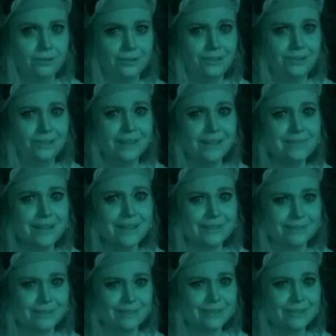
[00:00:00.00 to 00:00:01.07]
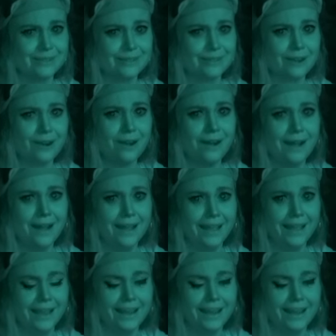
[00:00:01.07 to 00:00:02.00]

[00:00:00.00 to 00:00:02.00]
The oh, things you were saying. That makes me want to cry.